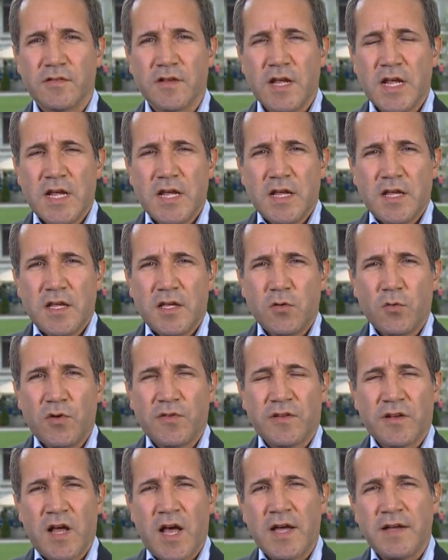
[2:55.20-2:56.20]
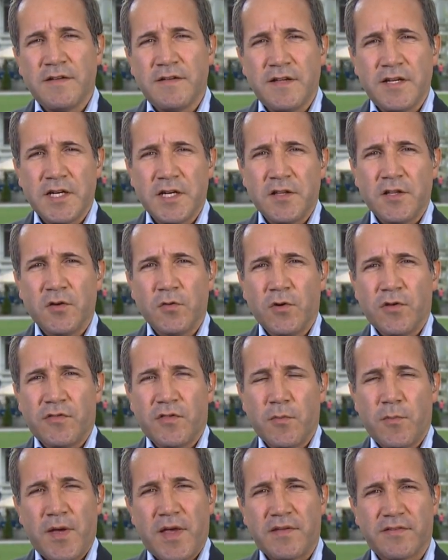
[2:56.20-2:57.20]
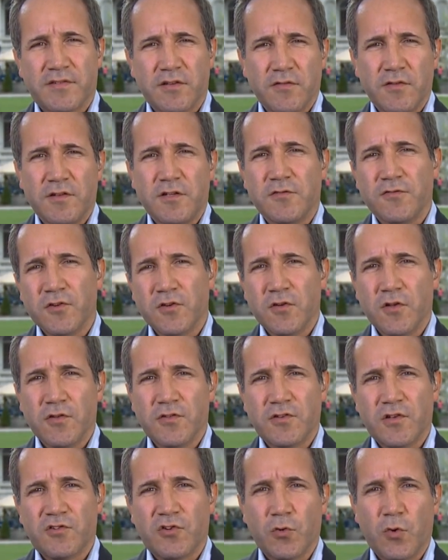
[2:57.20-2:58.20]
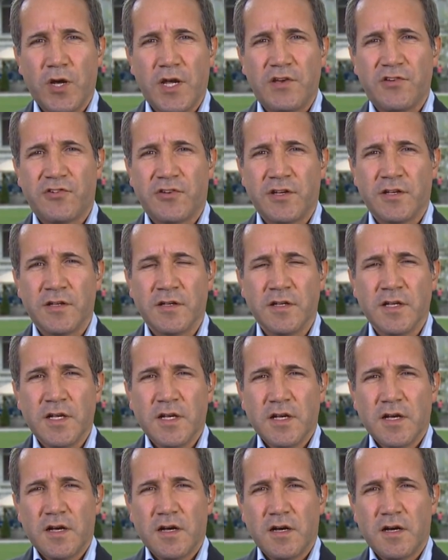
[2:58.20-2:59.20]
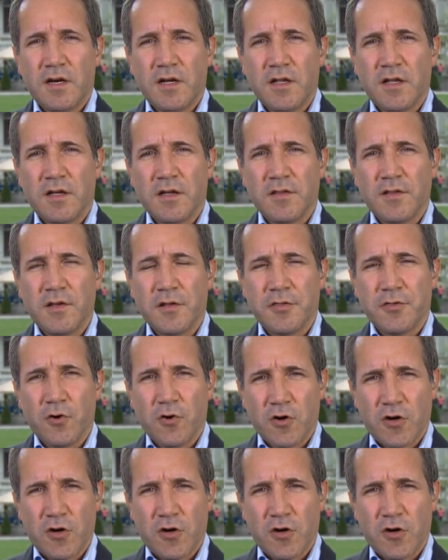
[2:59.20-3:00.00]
the bat, when learning about this family, we need to understand the